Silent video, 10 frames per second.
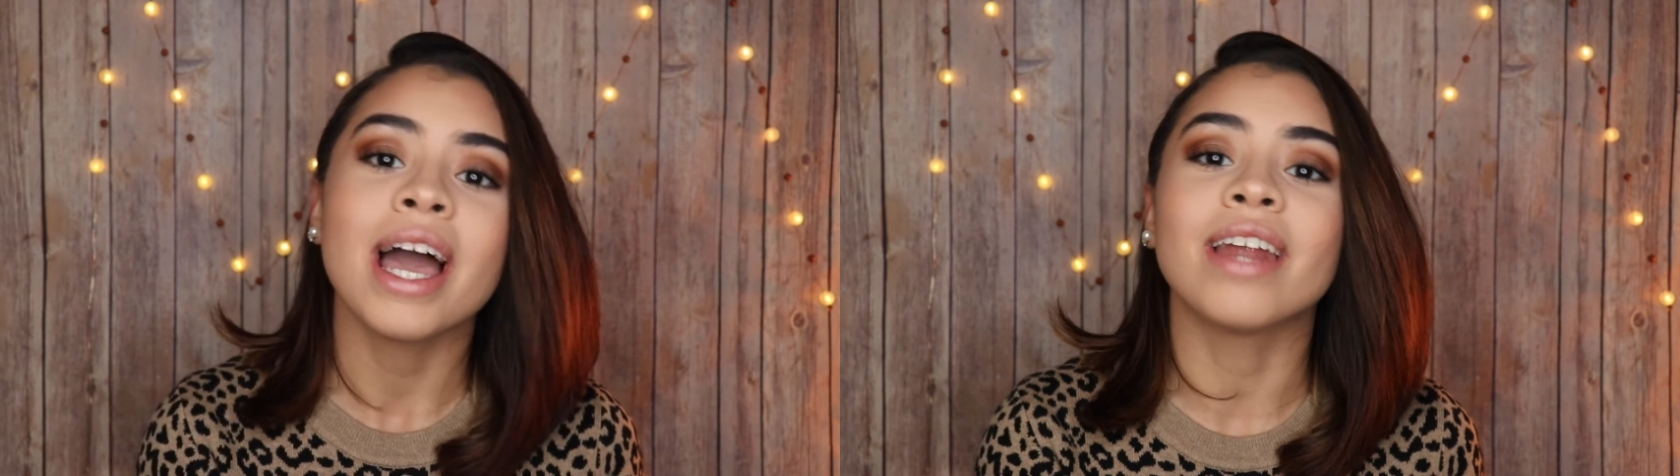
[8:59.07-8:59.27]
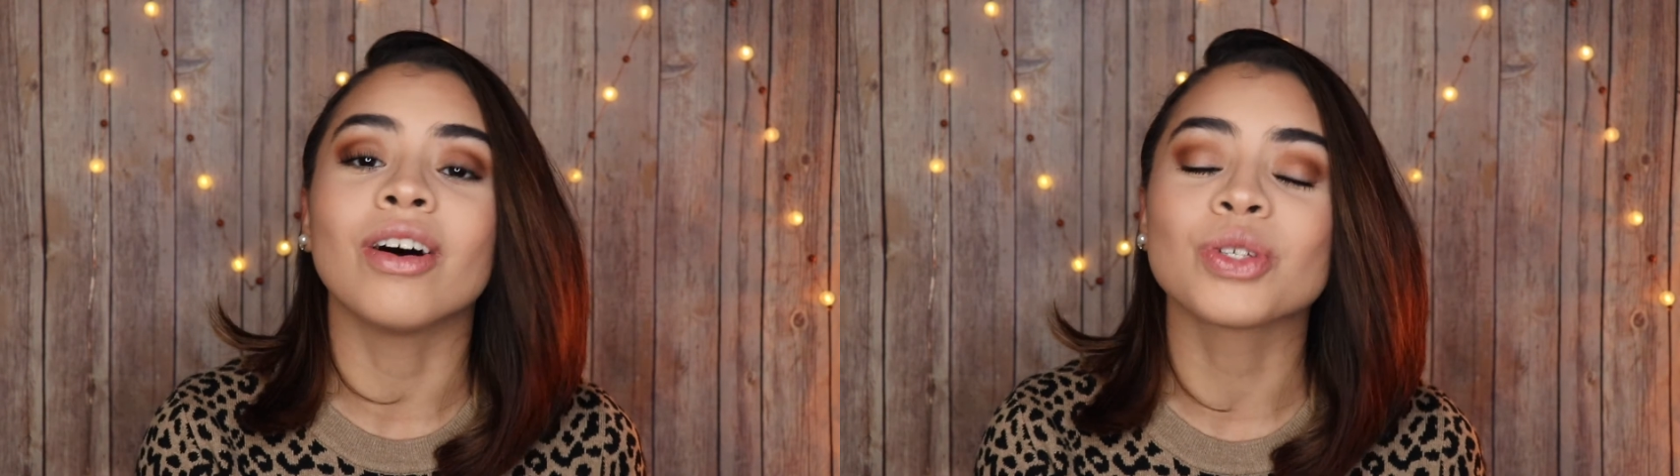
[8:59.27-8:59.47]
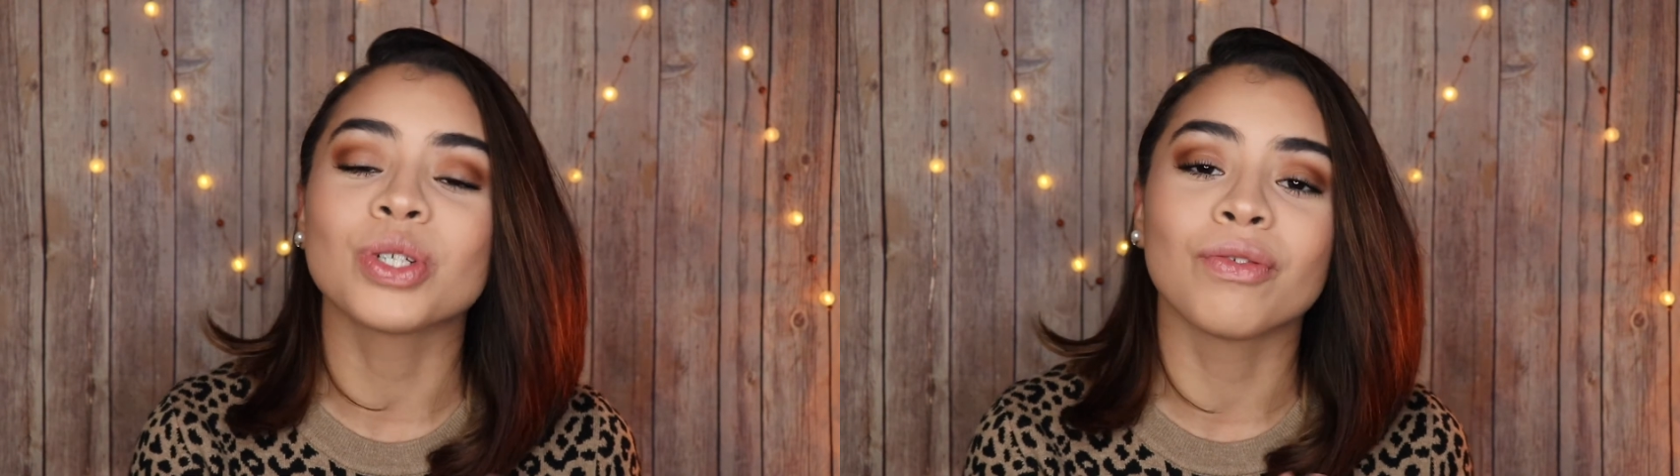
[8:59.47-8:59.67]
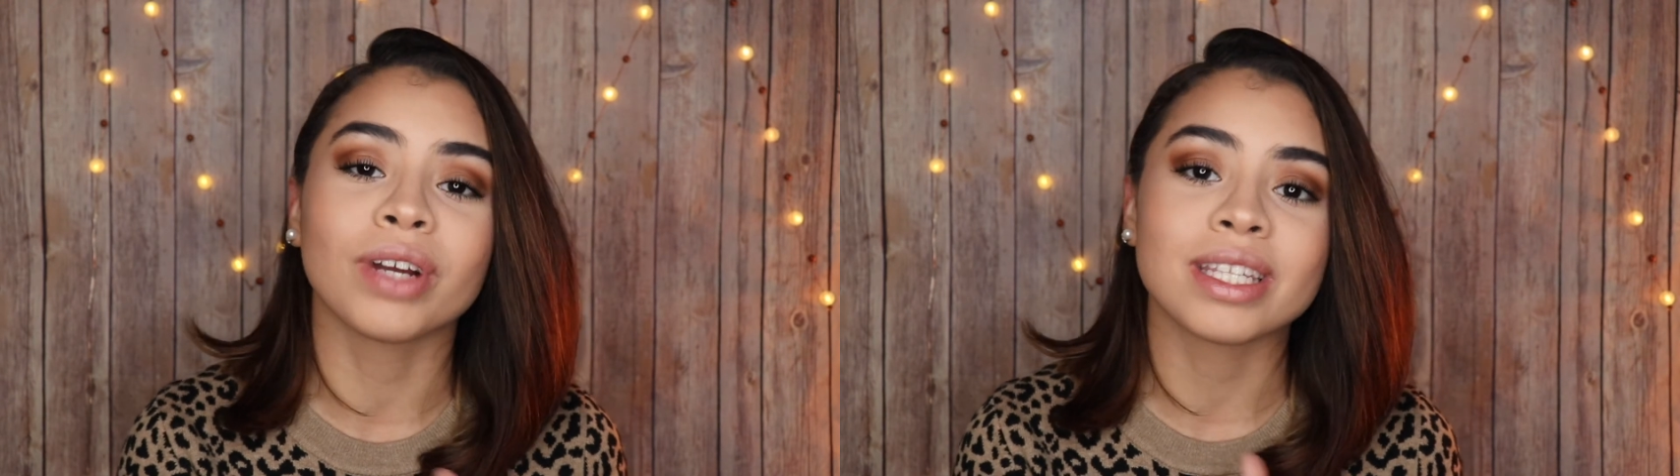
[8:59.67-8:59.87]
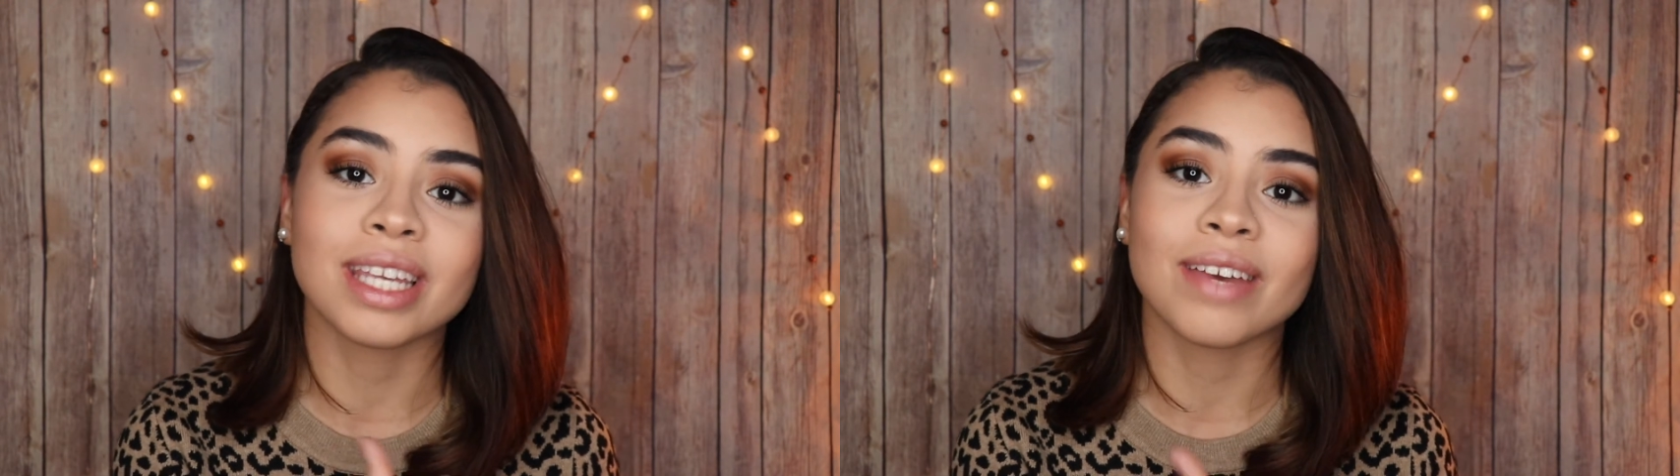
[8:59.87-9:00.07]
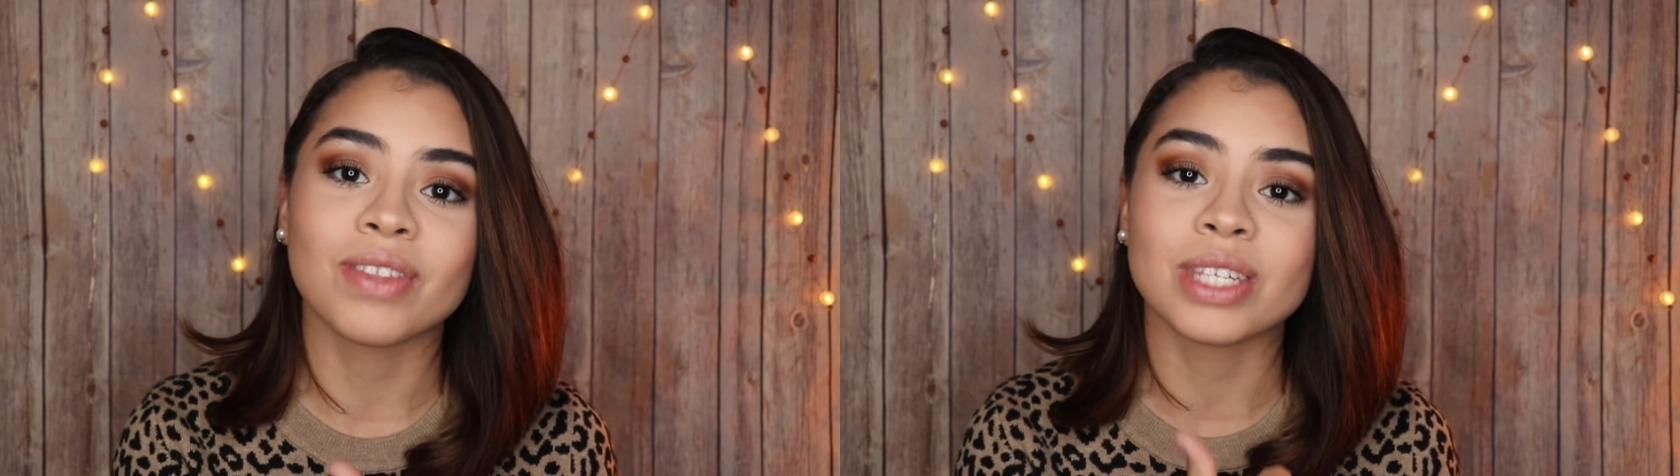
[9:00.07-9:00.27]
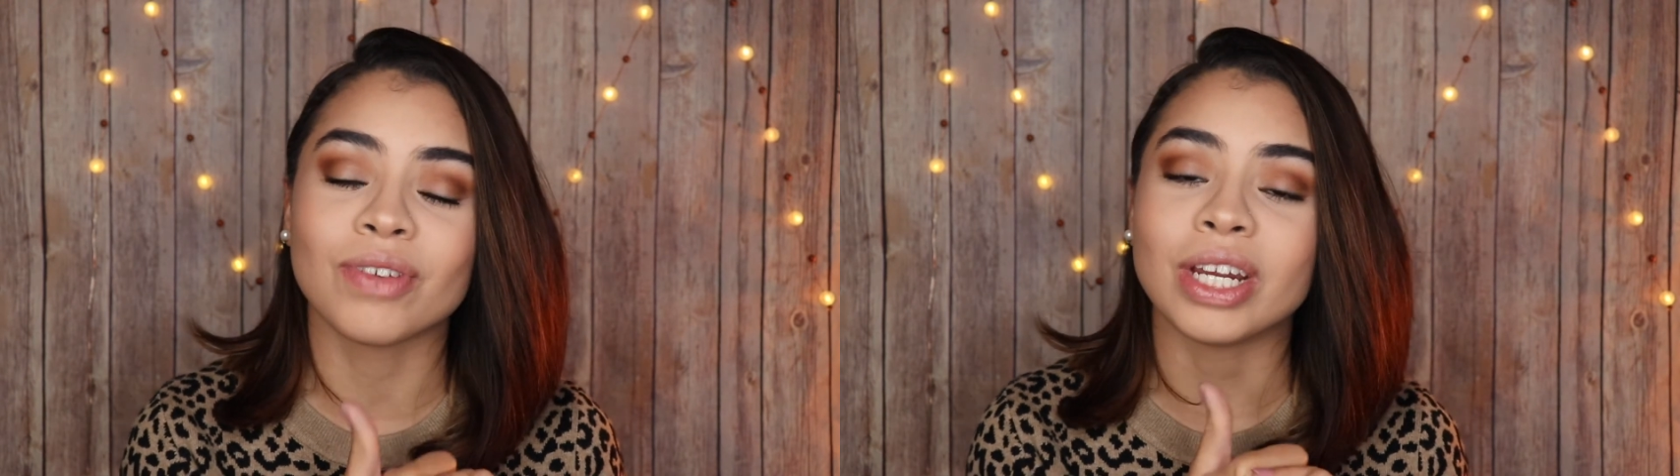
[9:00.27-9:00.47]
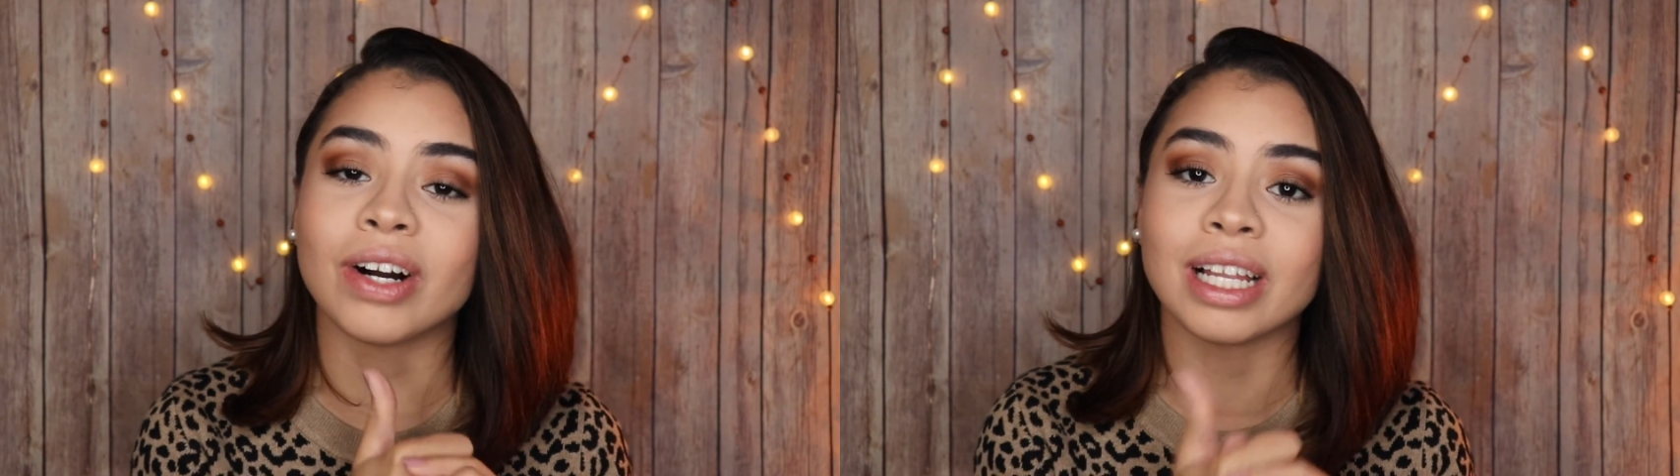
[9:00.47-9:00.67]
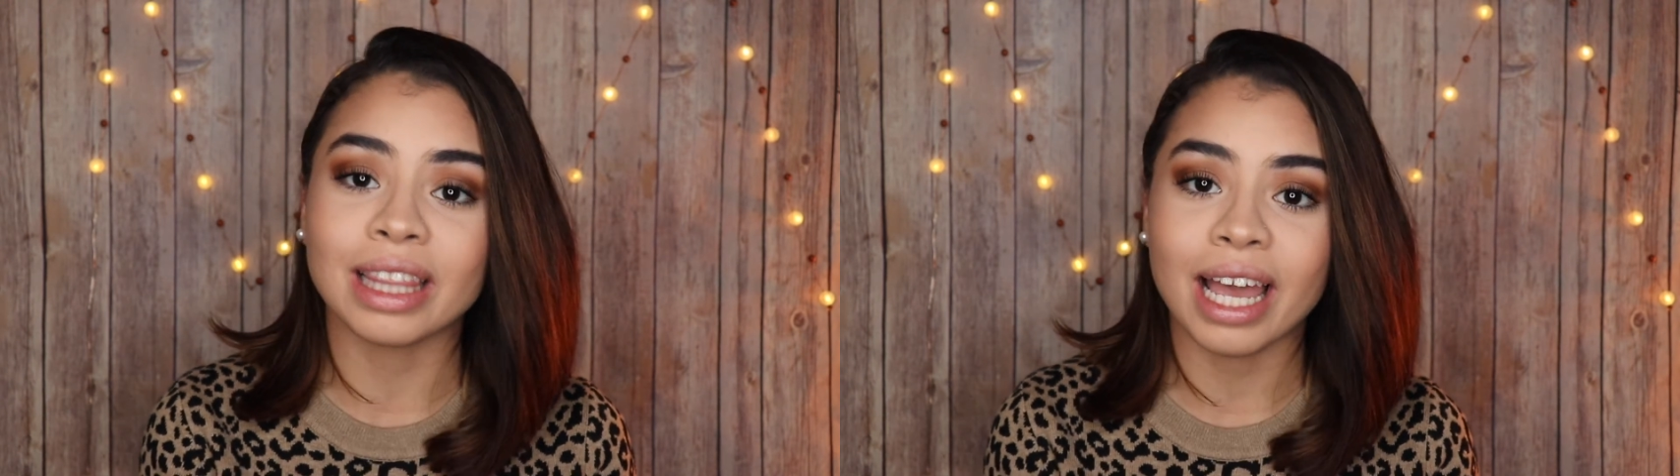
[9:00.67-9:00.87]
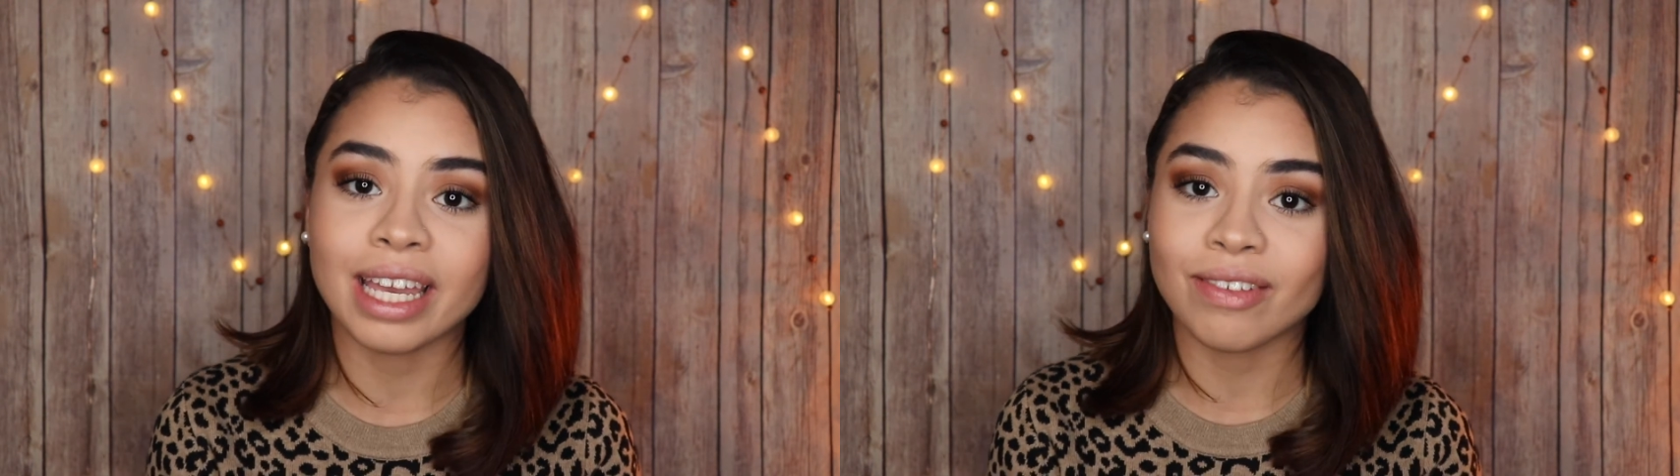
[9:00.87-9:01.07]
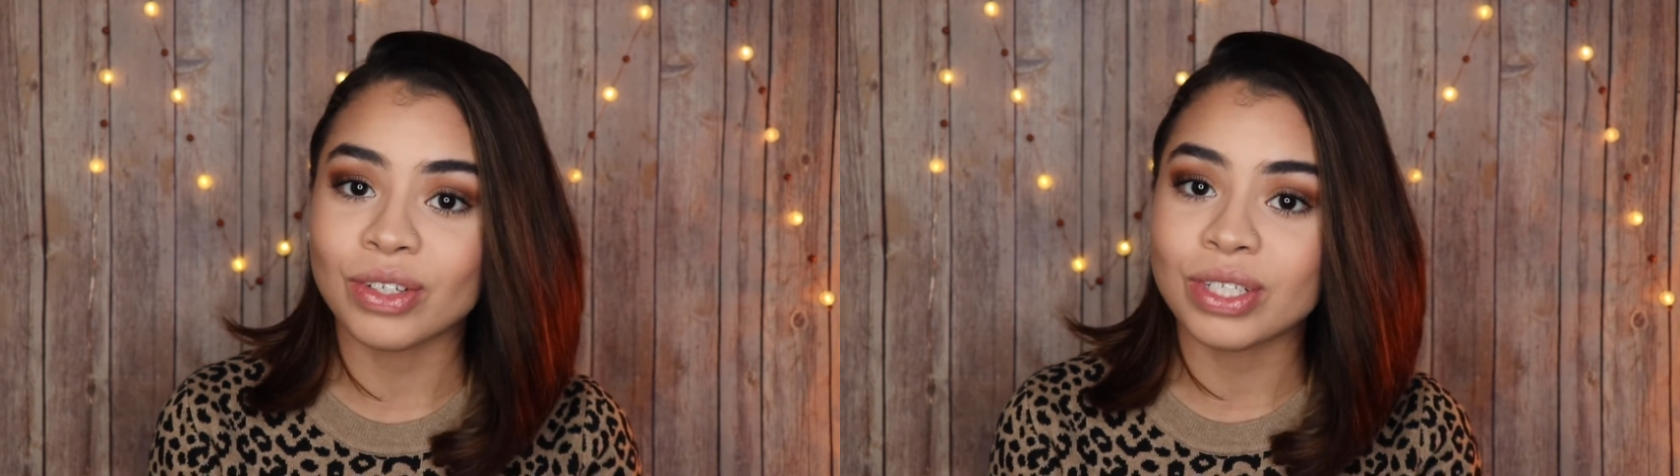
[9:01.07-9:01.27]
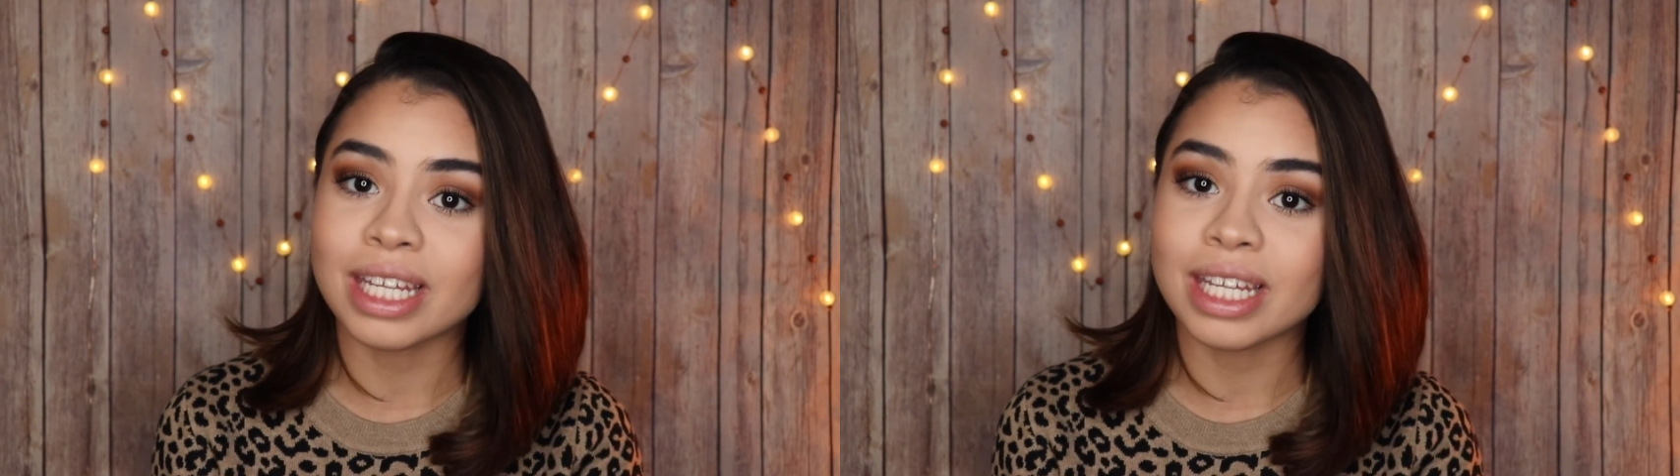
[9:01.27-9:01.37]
and also don't forget to give this video a like if you